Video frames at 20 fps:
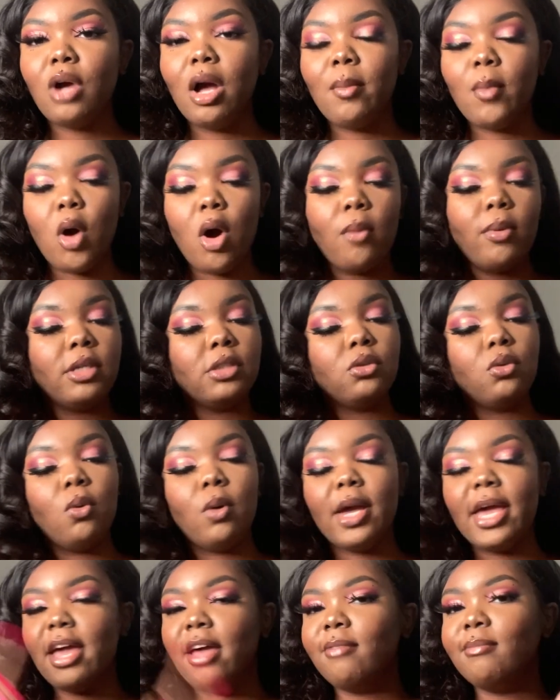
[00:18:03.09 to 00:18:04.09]
I'm always
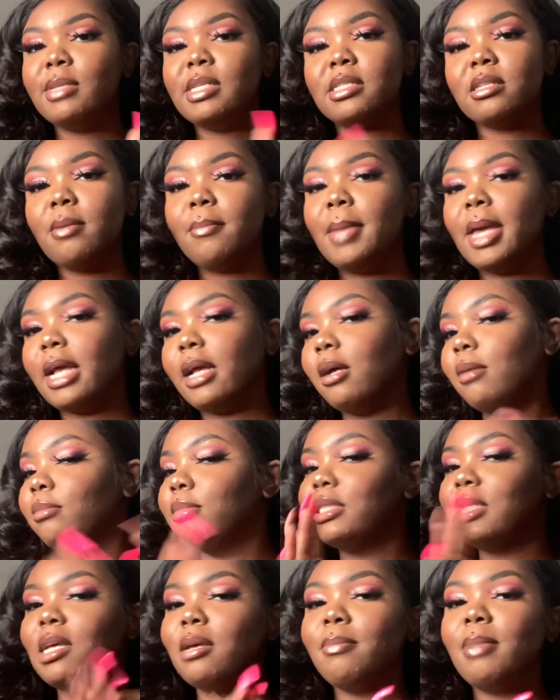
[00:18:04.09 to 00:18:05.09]
going to have me some backup
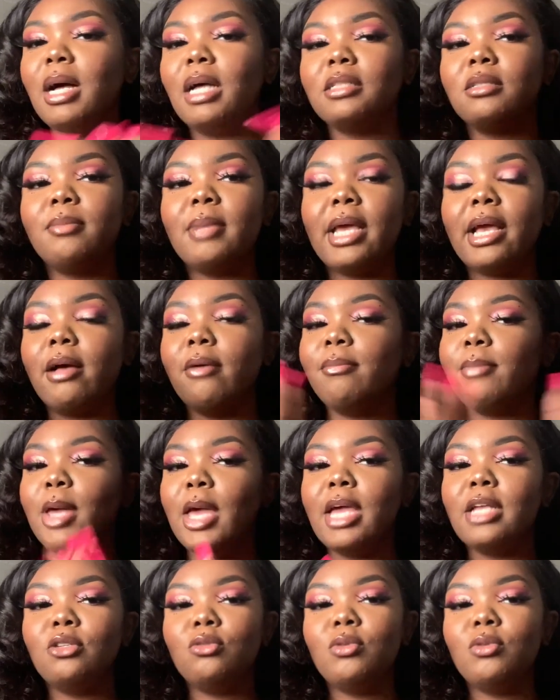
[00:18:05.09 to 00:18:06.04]
tampons, backup pads.